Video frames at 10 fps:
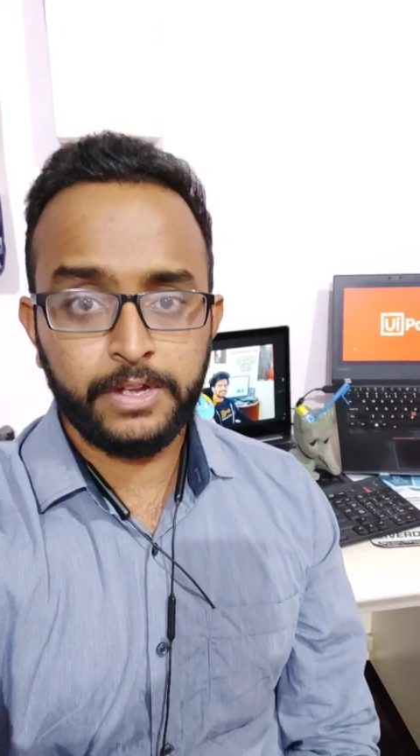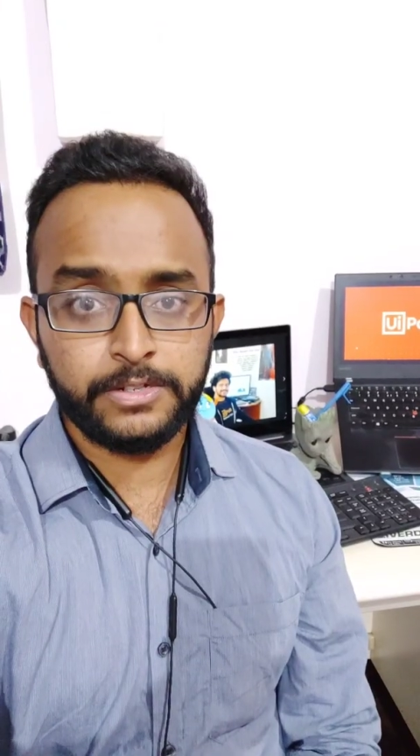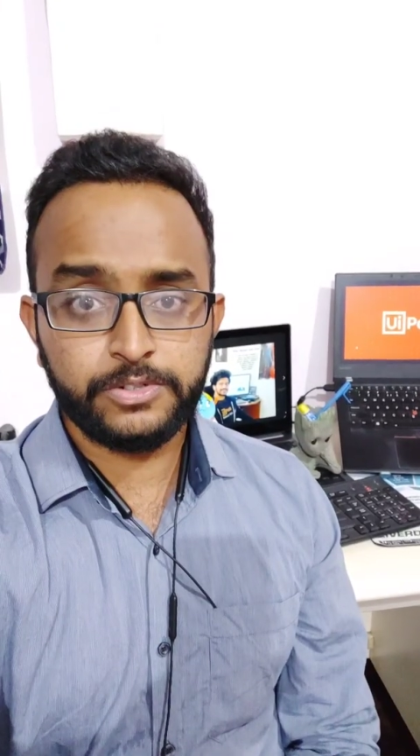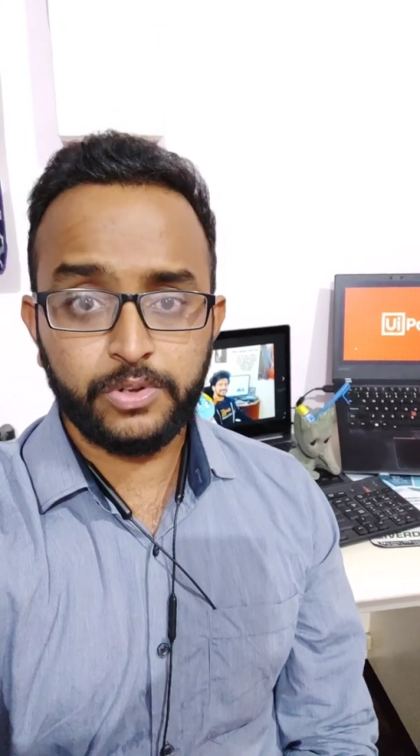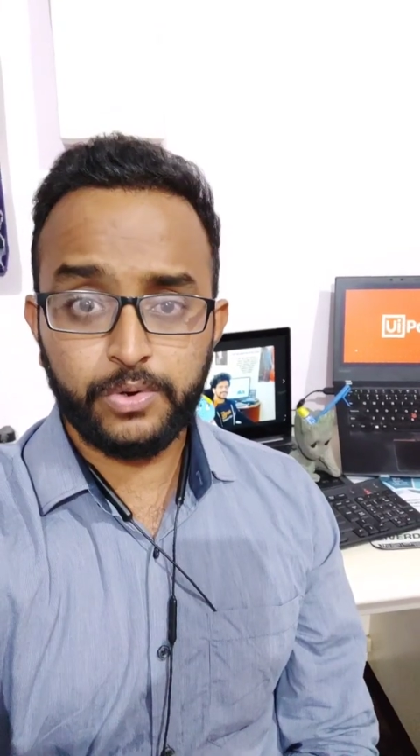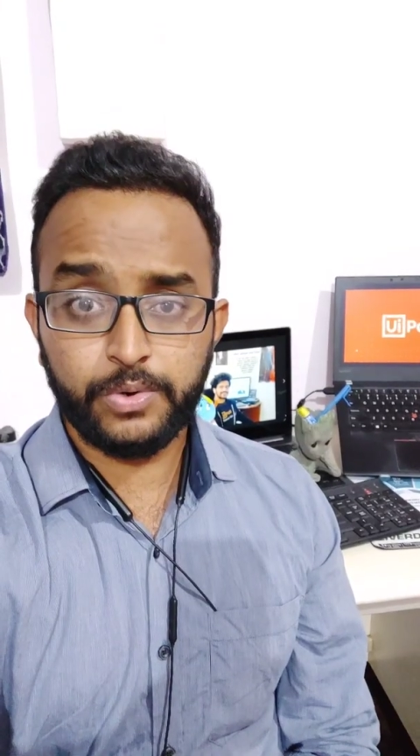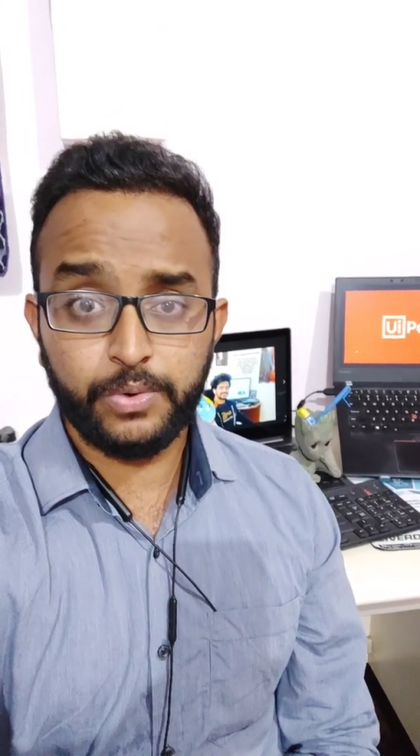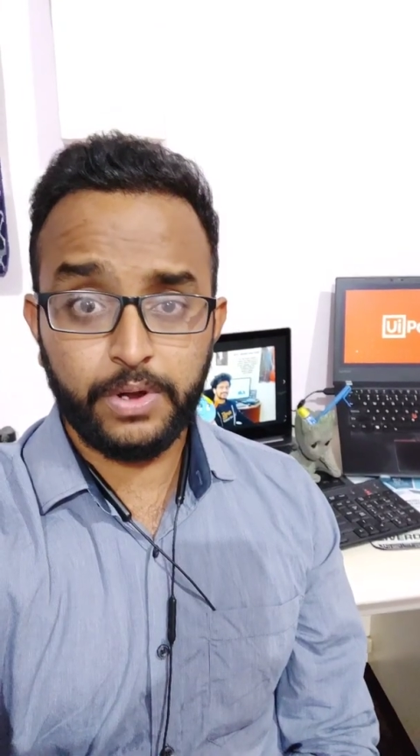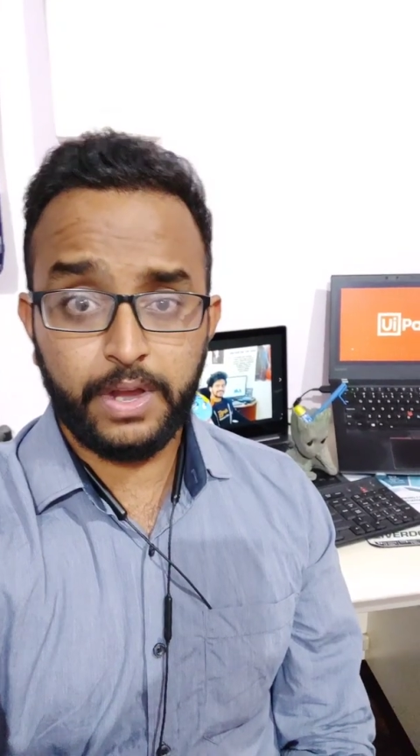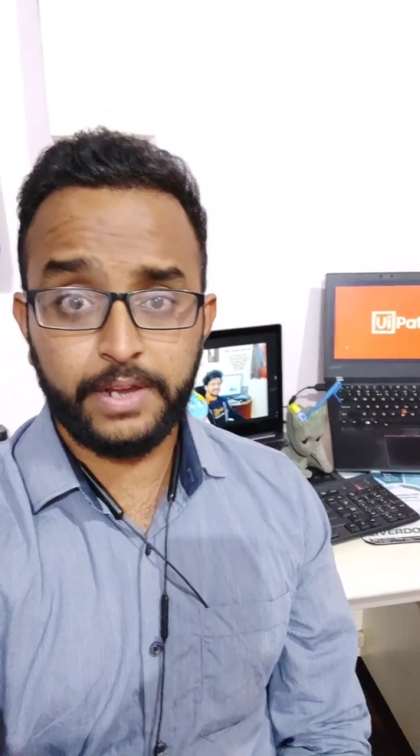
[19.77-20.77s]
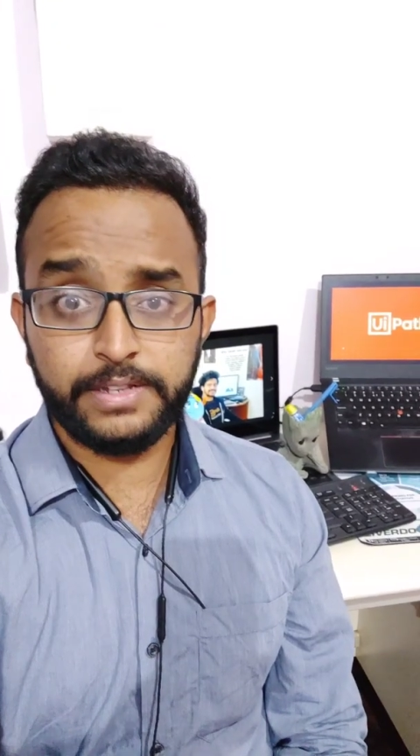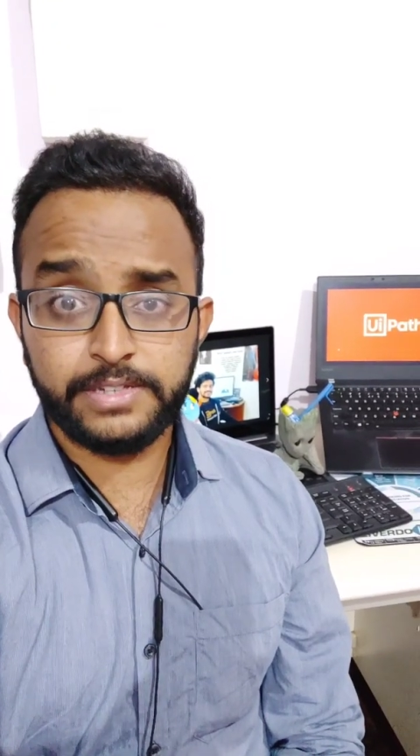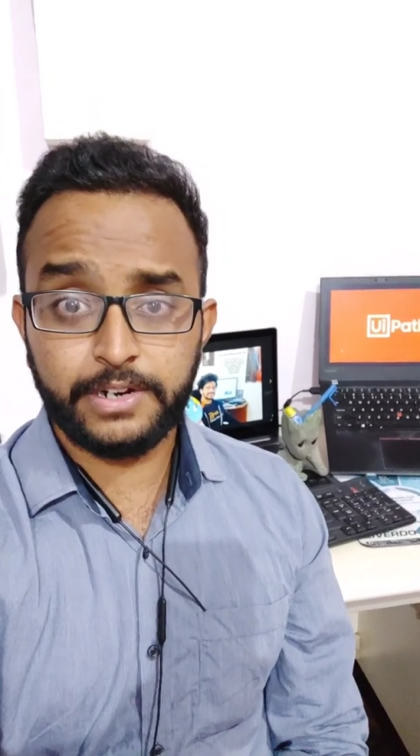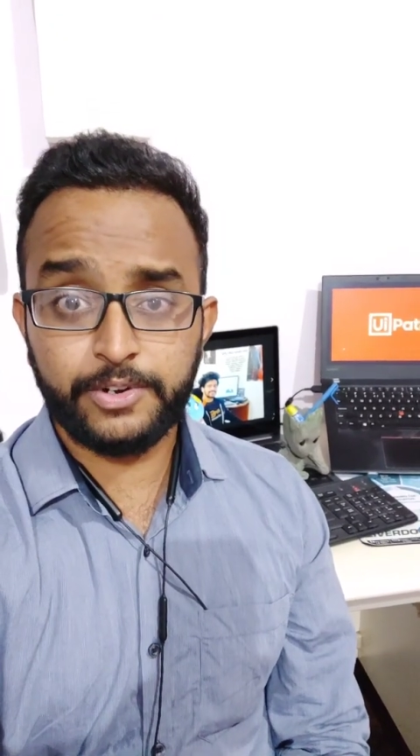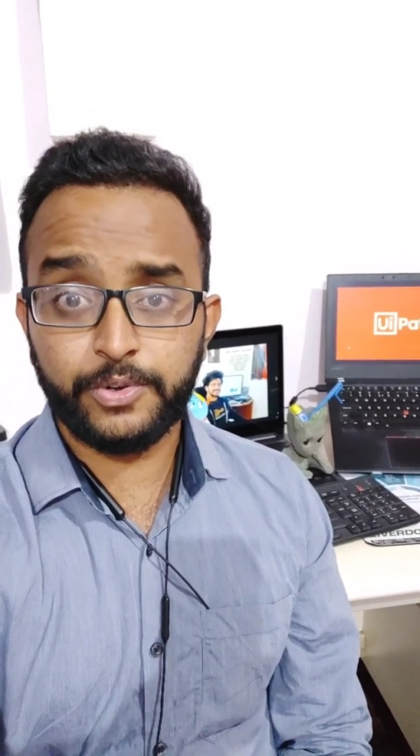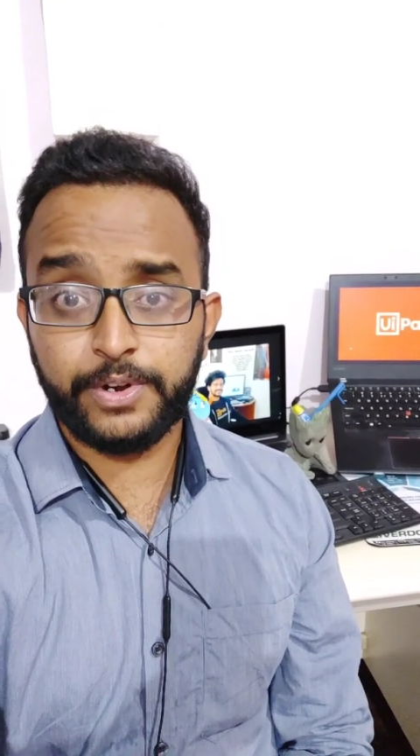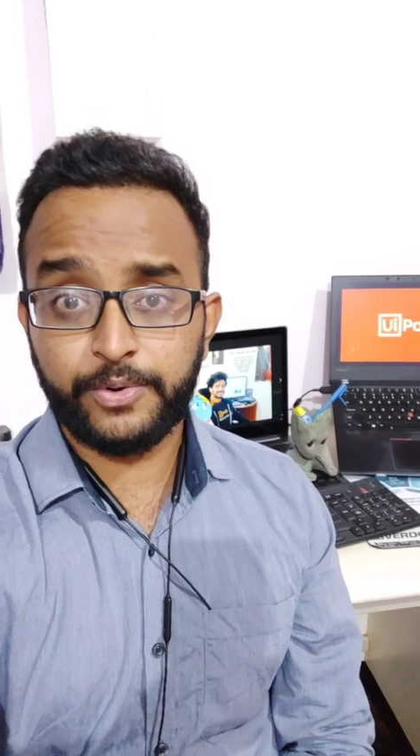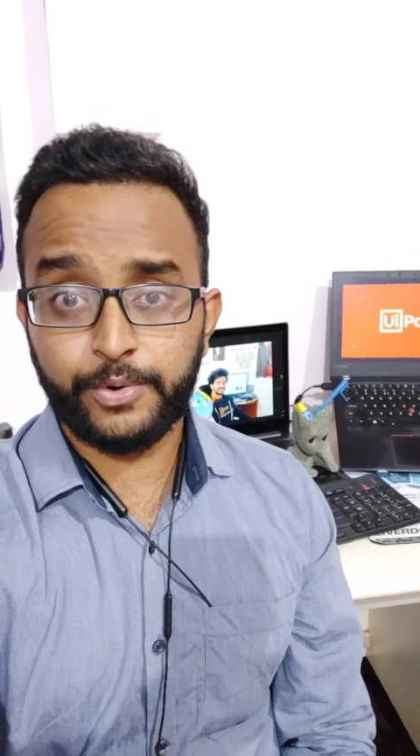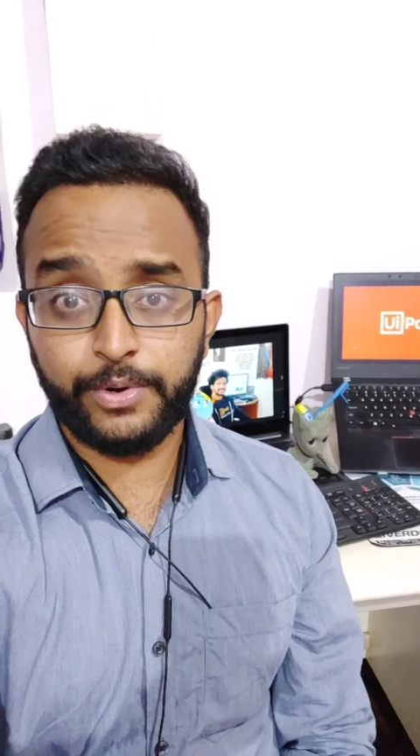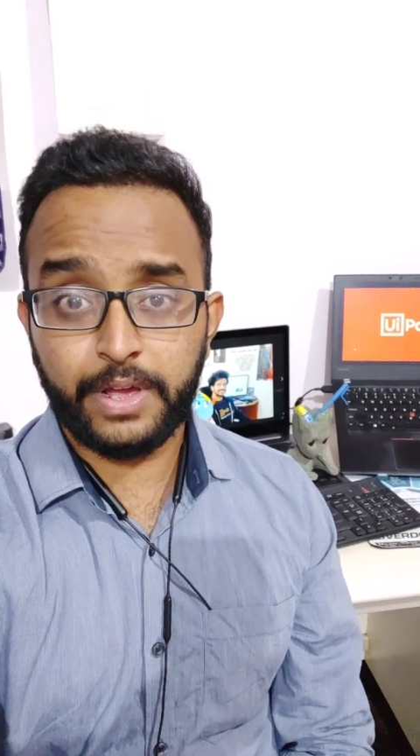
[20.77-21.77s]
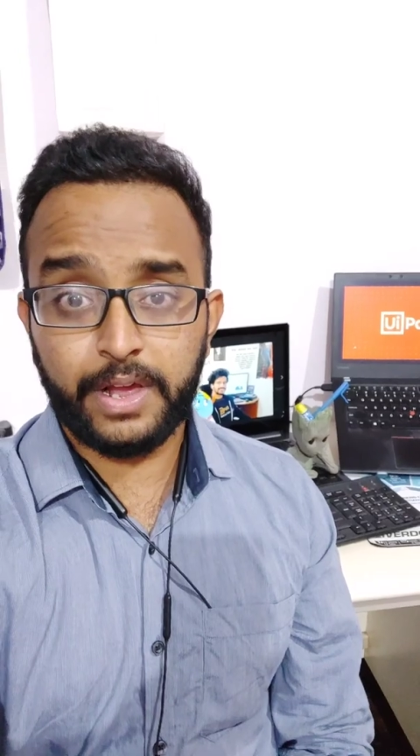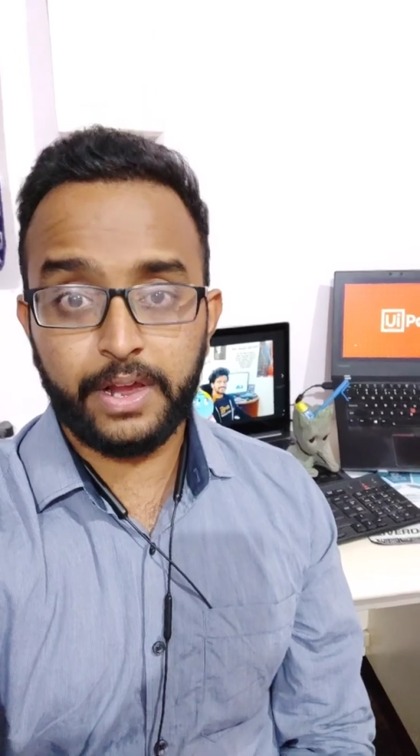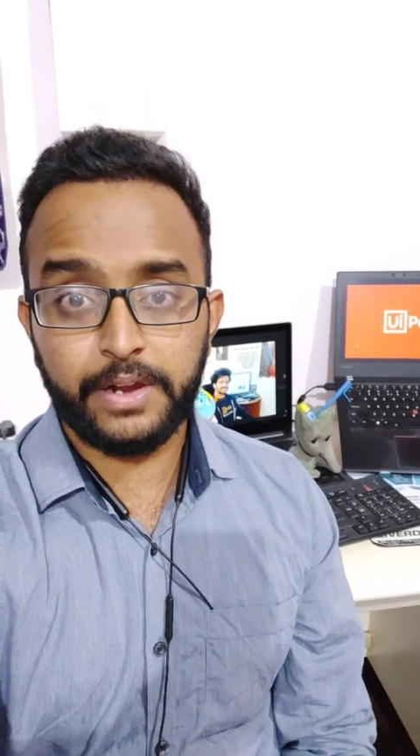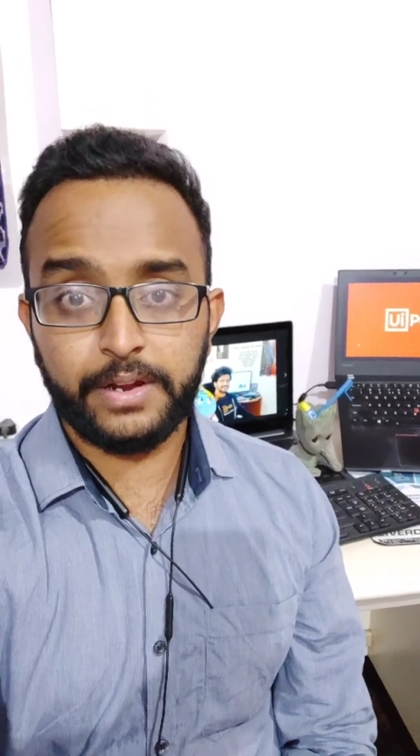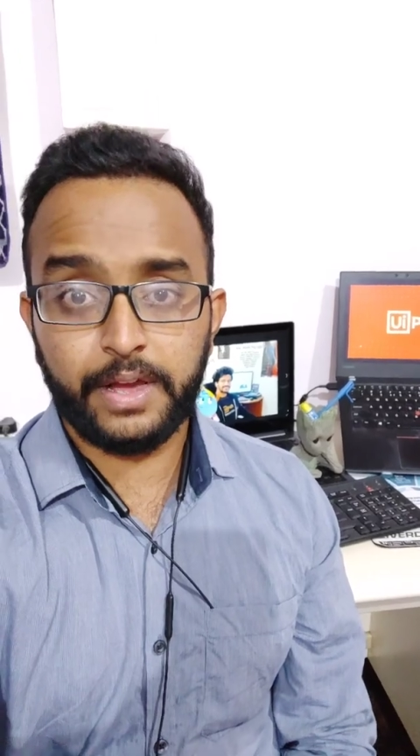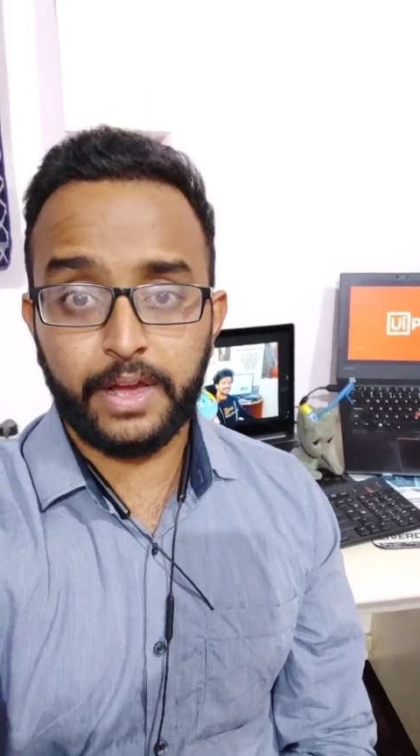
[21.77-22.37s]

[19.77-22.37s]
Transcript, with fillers: So I decided to enroll and